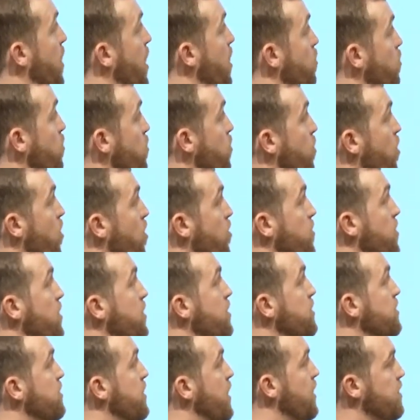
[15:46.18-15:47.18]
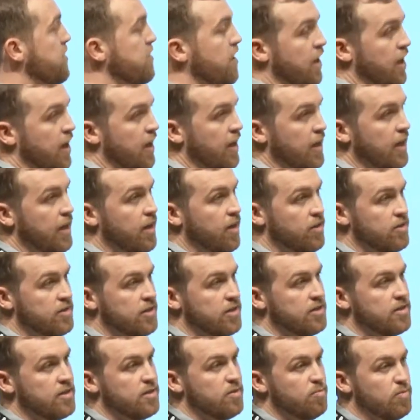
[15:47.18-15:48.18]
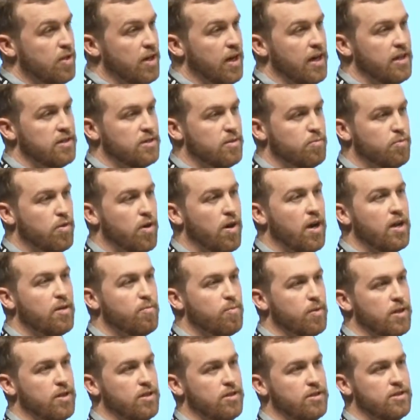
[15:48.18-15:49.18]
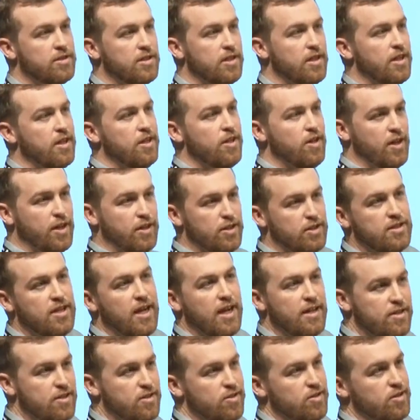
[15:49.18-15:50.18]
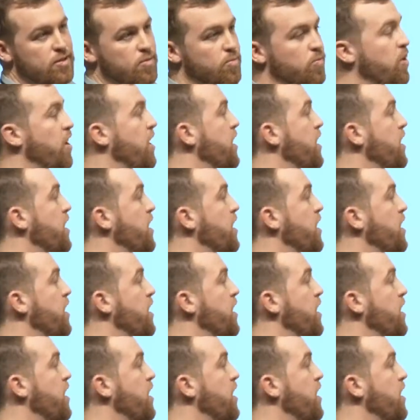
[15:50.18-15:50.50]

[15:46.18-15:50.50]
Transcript: about WooCommerce as like an ecosystem and as a product, because you can start to do some